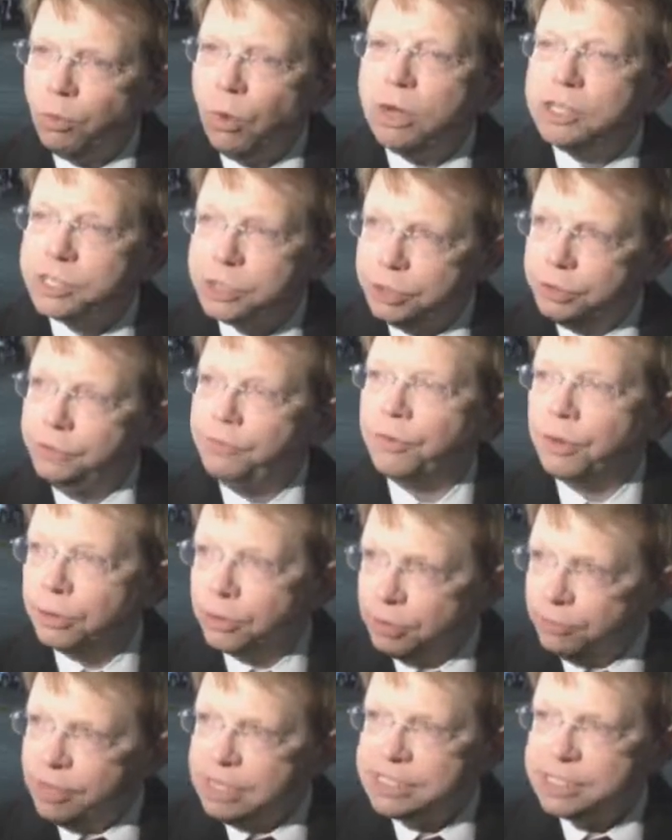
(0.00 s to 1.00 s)
wants to do
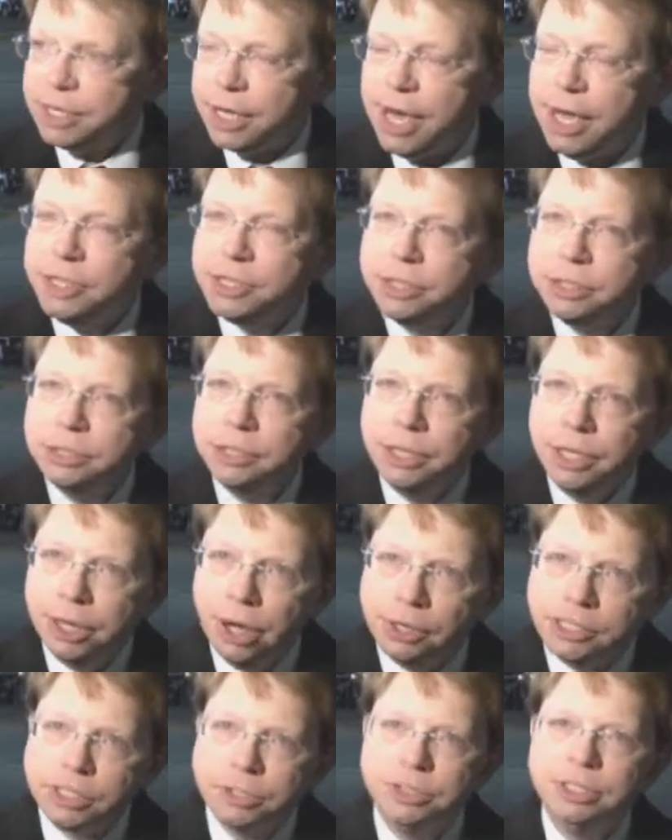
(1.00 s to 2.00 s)
further investigation.
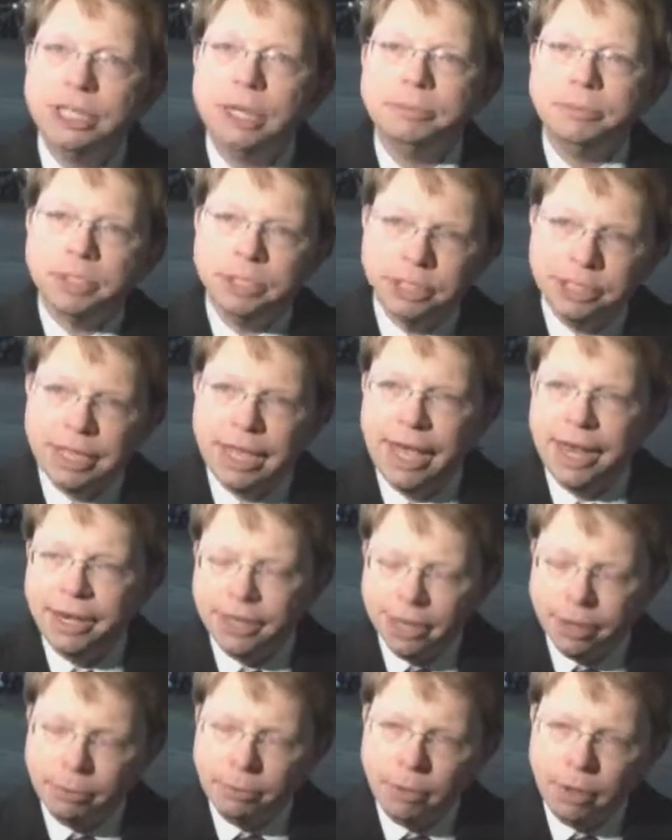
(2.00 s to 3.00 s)
He goes to attempt to
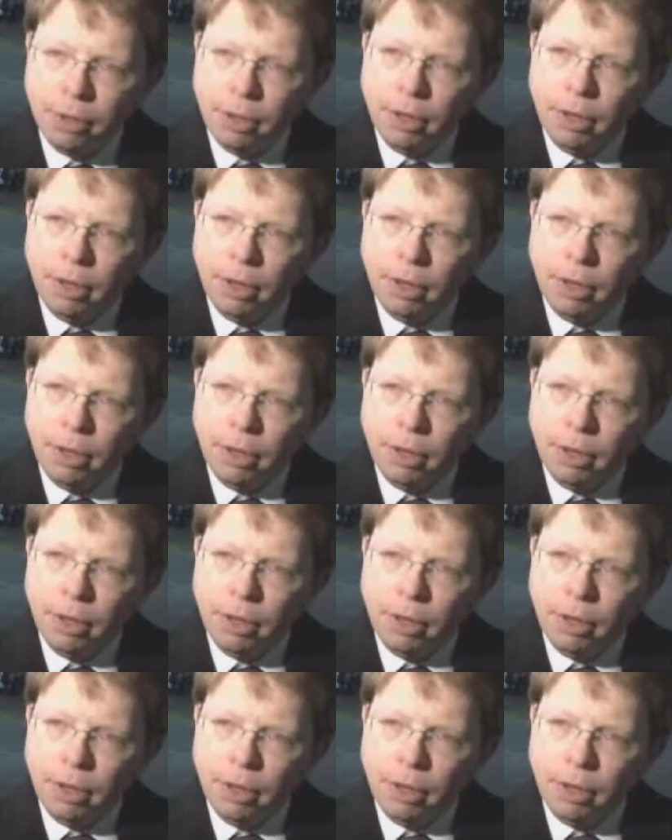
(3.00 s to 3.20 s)
detain him,